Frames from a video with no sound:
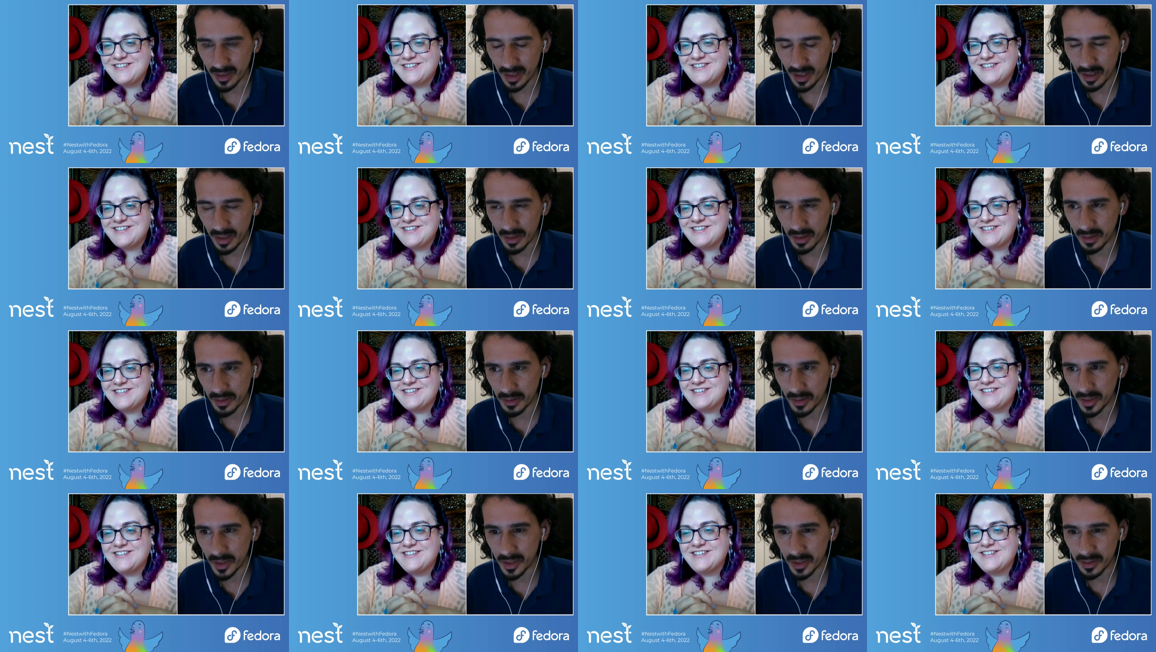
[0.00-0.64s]
Speaker 1: I
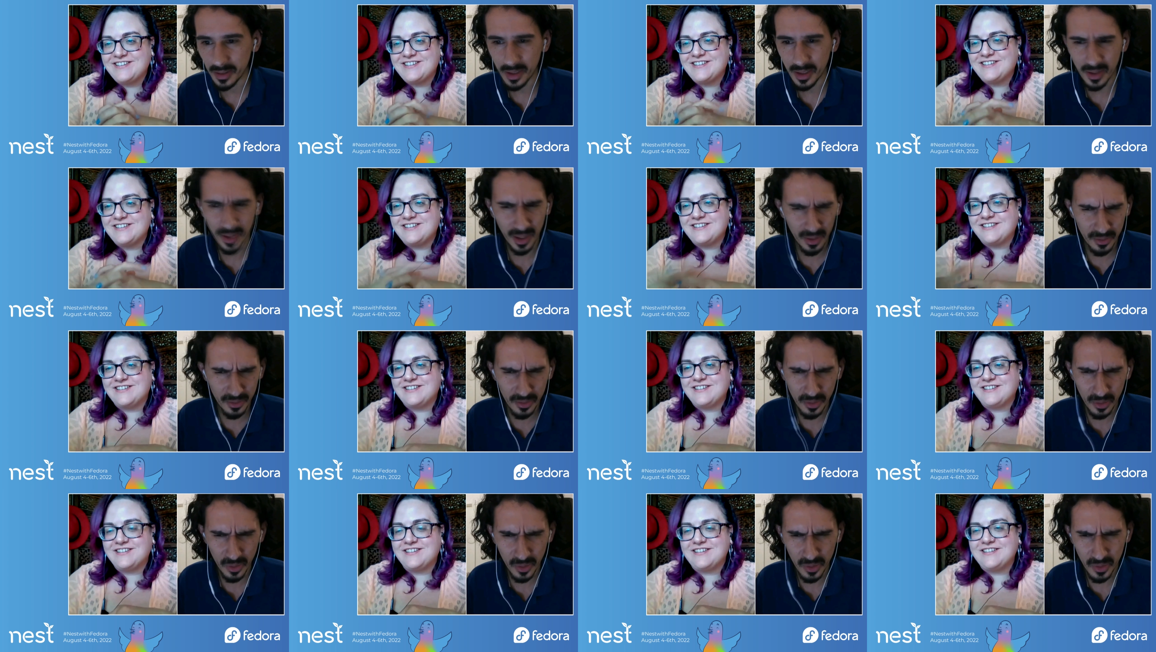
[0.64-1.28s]
created
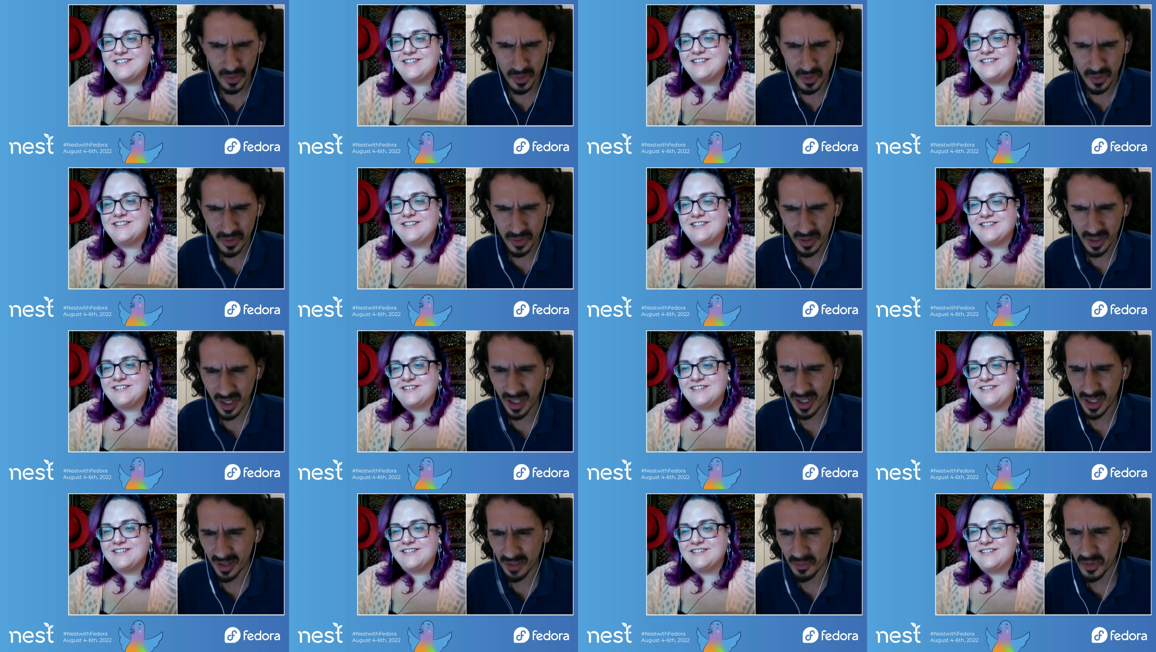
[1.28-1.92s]
around your
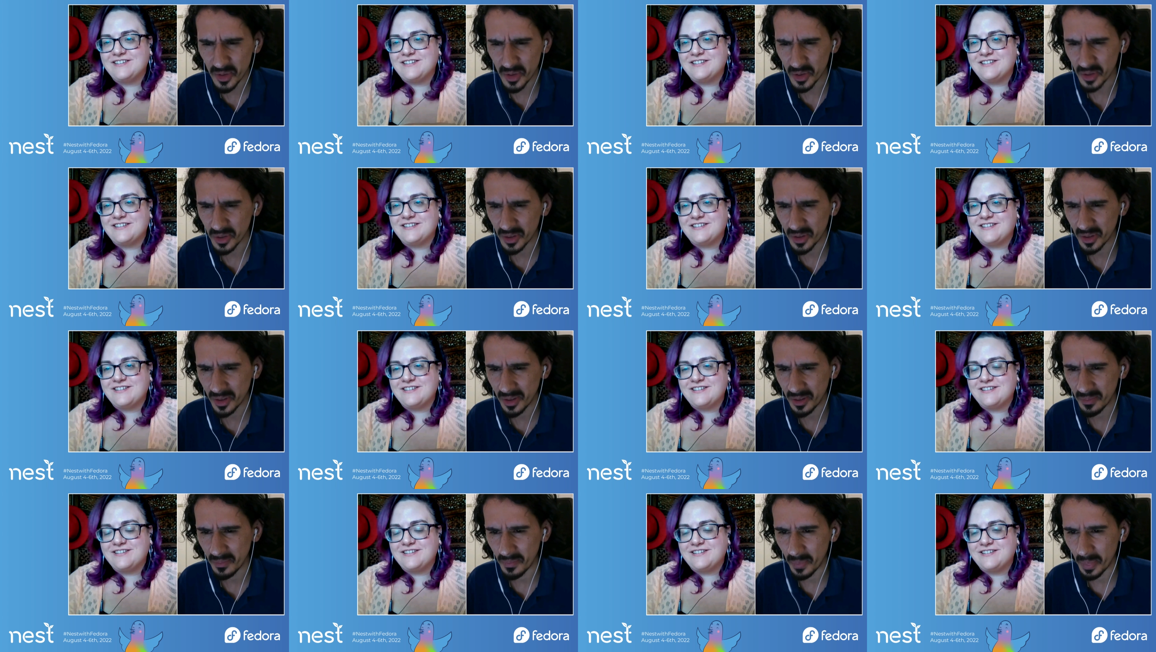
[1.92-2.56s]
time,
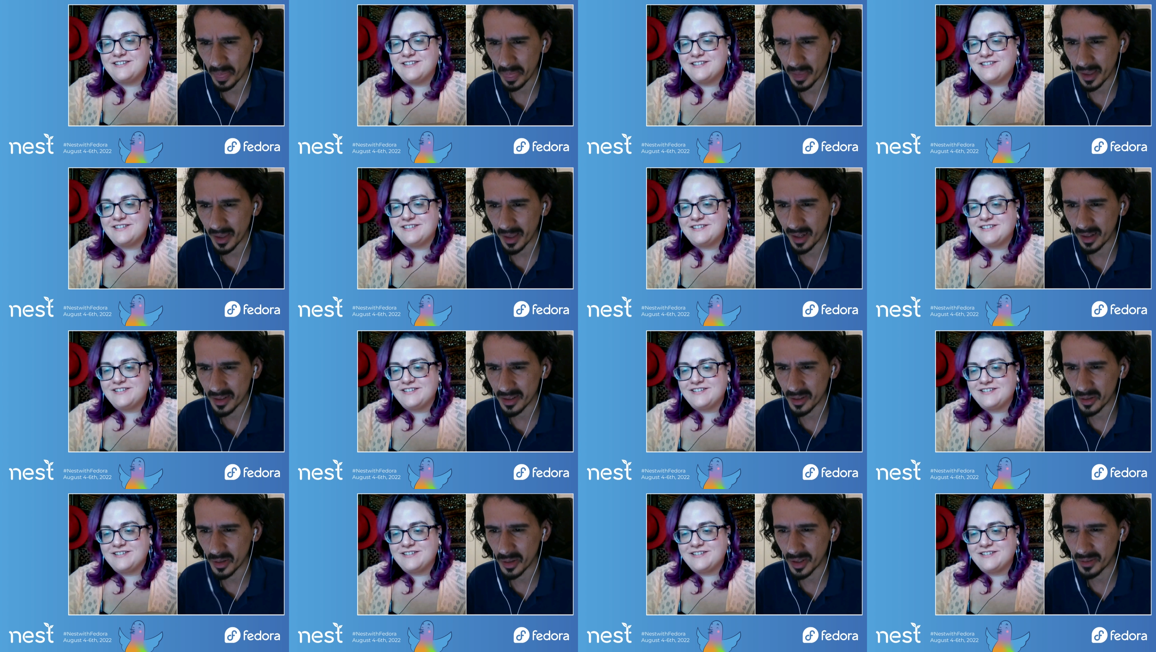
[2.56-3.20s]
so I
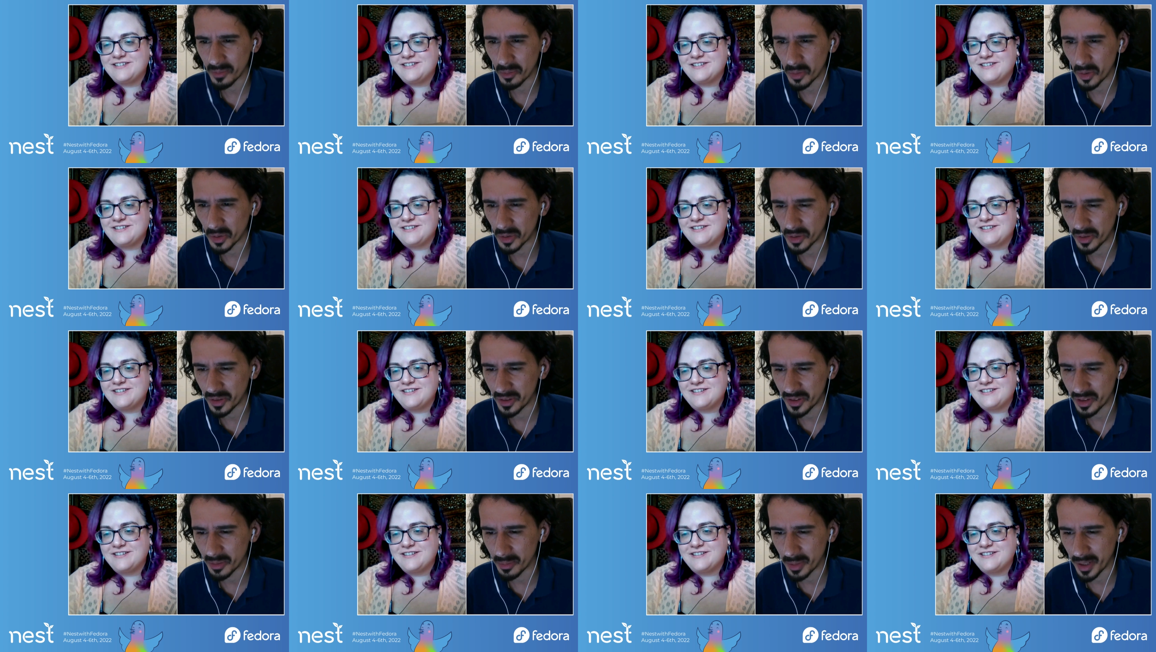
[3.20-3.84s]
think you have more
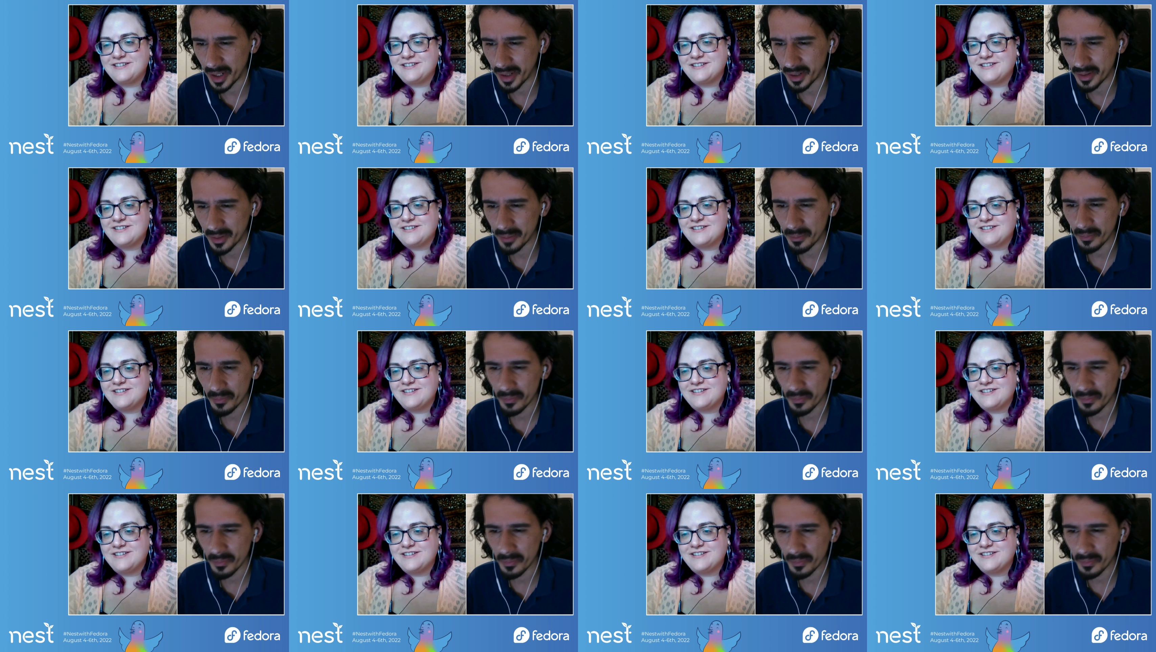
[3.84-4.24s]
knowledge about it.